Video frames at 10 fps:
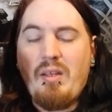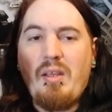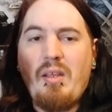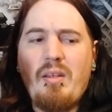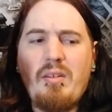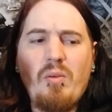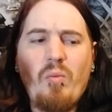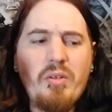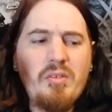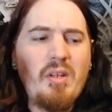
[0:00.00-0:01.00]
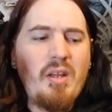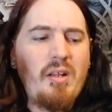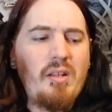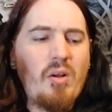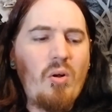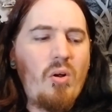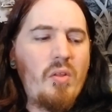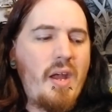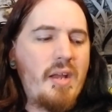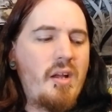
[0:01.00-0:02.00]
And it wasn't like all
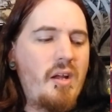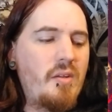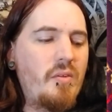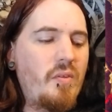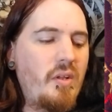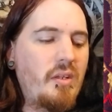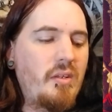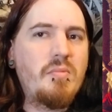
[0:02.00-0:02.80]
that kind of like